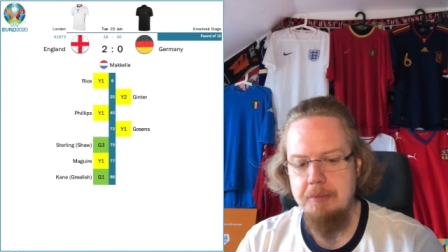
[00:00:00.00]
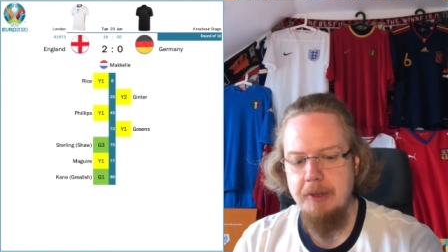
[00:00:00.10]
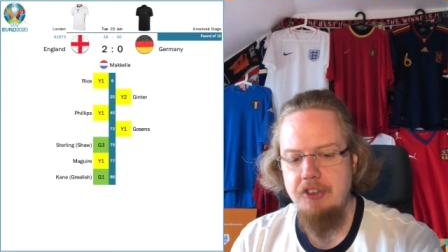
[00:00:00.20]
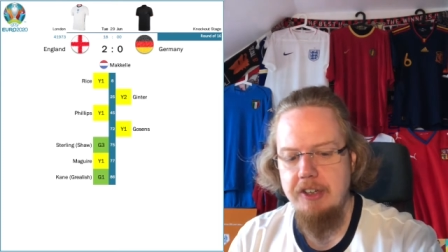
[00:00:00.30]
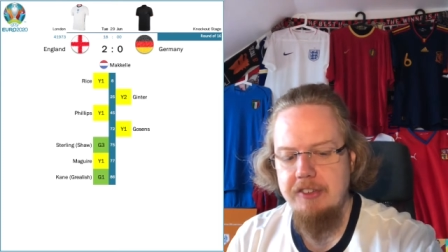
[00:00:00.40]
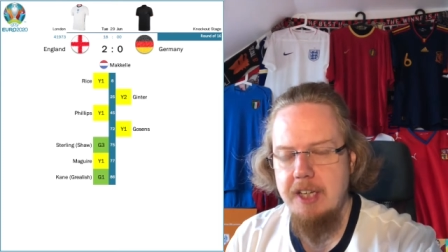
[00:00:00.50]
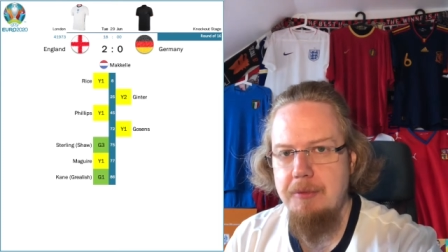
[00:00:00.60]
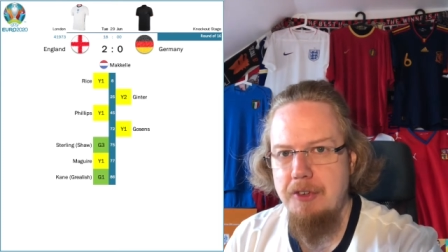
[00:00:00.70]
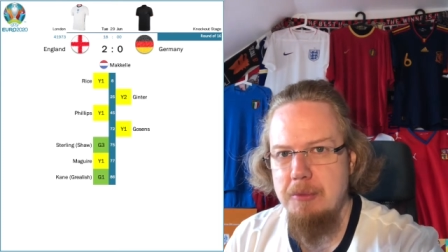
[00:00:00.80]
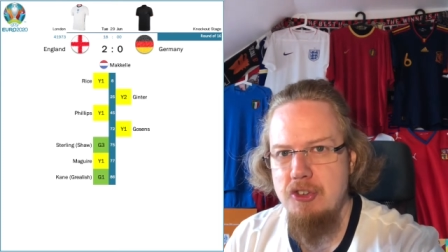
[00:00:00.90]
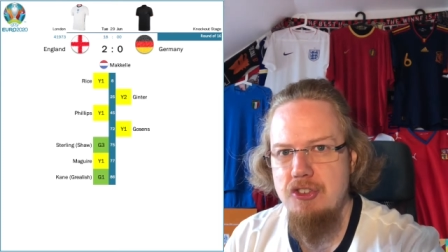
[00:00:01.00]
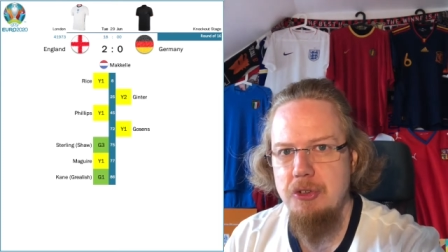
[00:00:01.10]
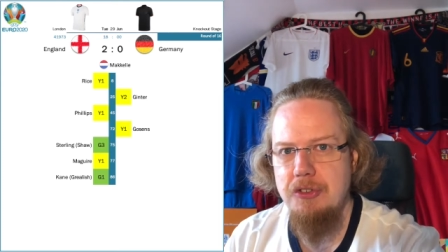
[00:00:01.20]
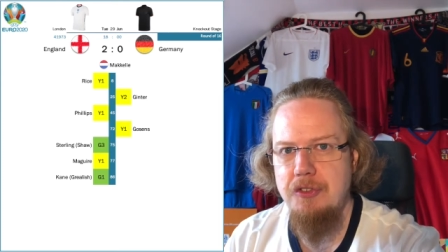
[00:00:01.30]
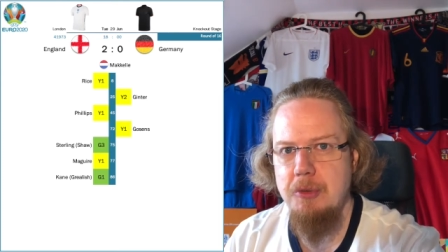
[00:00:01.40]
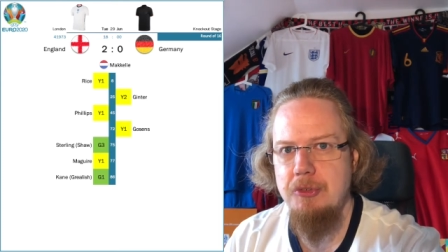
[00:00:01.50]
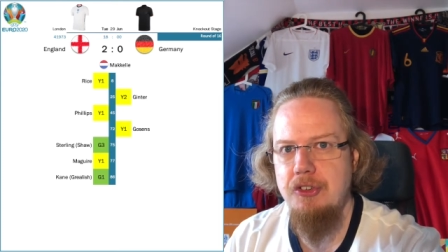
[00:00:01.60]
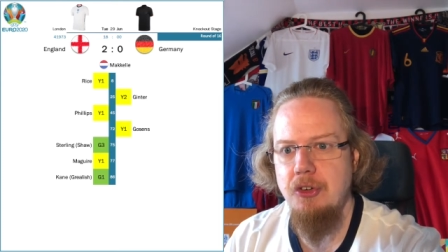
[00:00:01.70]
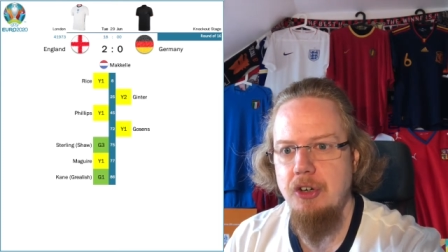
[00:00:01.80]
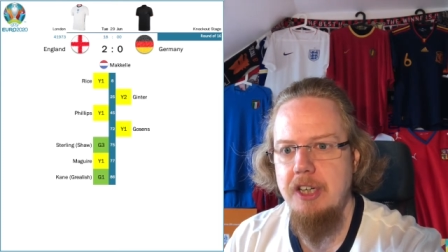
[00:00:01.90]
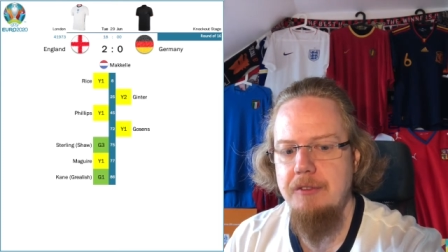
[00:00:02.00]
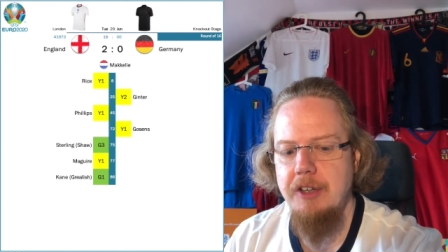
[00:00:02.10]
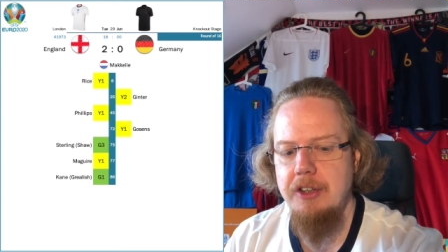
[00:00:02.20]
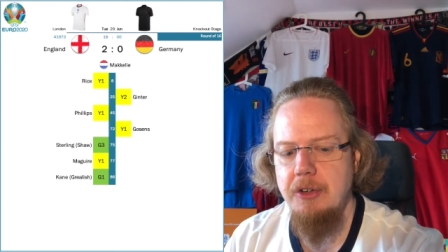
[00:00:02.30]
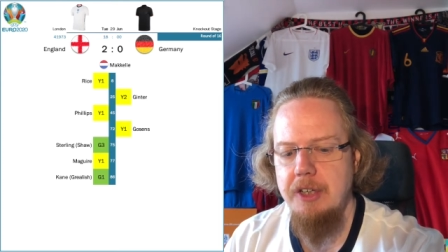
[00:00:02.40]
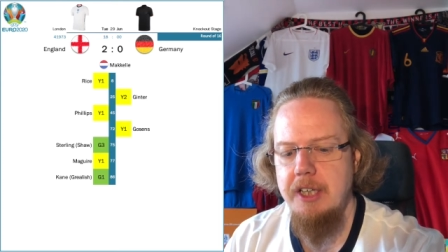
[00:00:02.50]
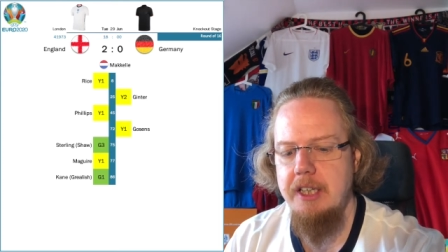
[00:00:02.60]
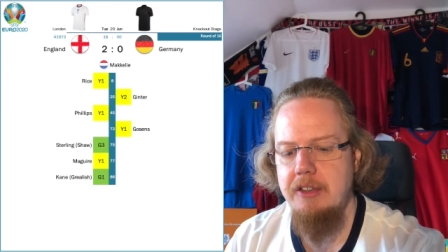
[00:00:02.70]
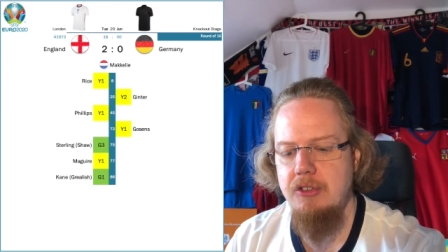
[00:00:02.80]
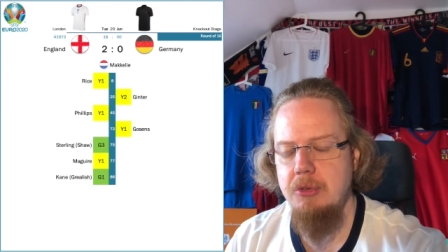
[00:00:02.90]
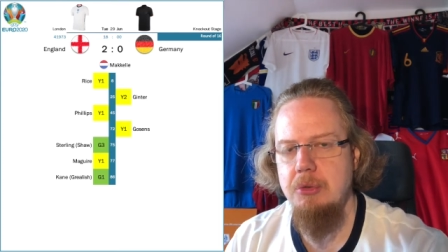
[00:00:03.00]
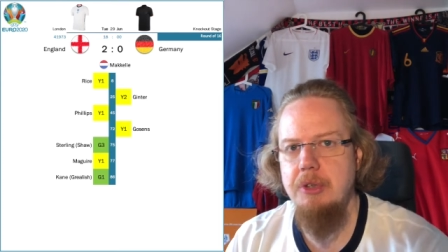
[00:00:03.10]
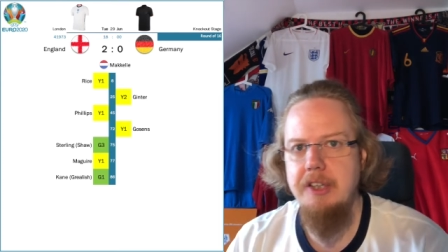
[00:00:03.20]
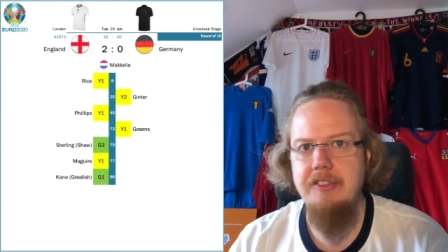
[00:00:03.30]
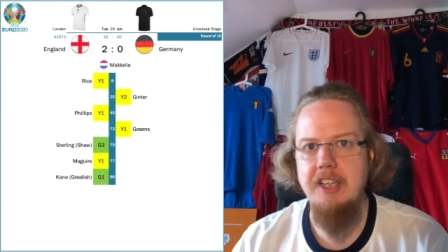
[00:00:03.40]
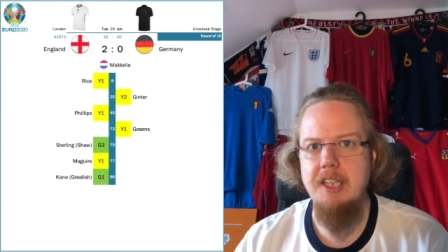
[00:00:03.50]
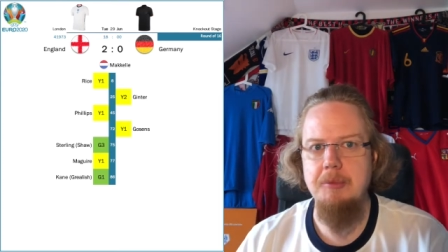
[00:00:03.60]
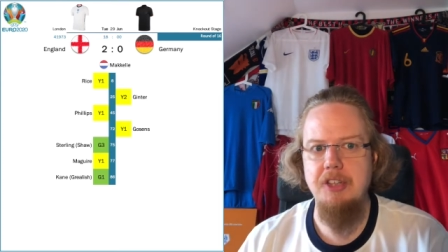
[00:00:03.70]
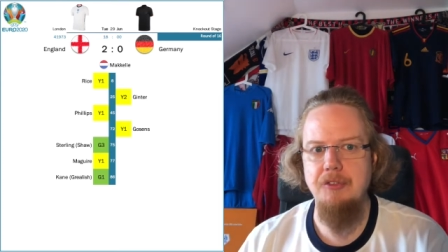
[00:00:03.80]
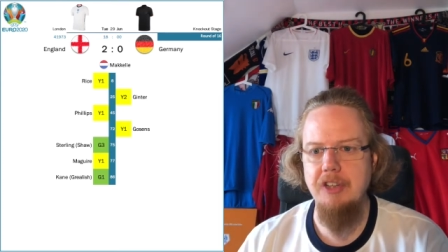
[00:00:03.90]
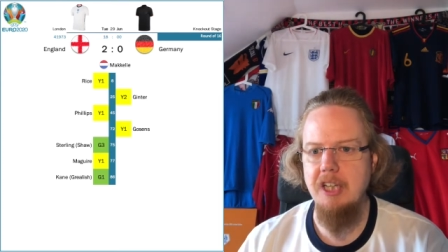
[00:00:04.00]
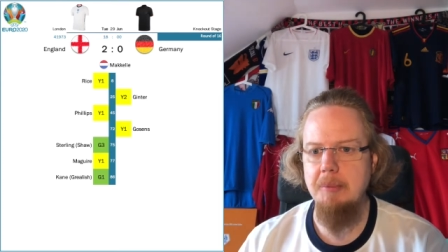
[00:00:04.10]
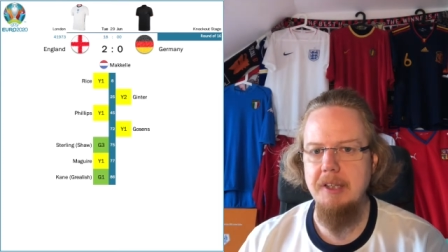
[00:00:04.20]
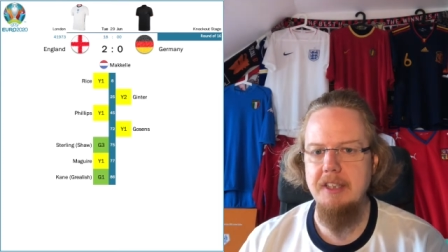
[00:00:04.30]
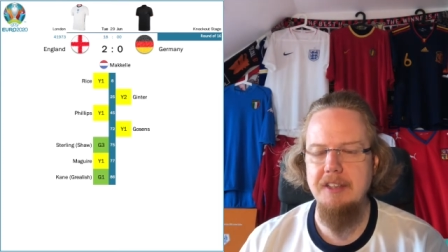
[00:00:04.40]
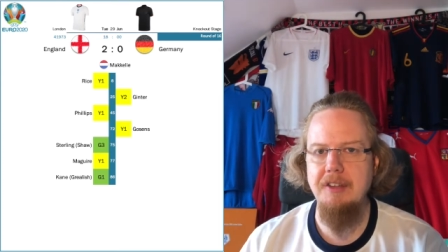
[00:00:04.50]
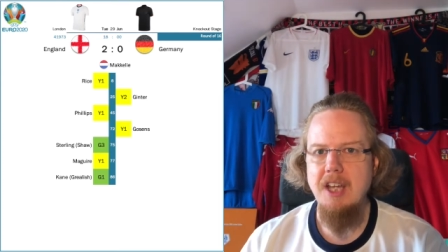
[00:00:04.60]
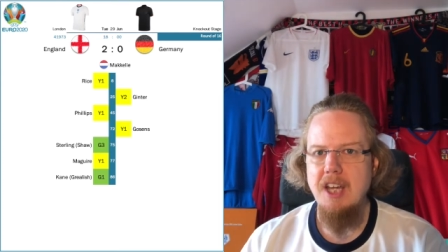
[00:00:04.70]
big chance came from a shot from Sterling, where Neuer had to extend himself a little bit. Then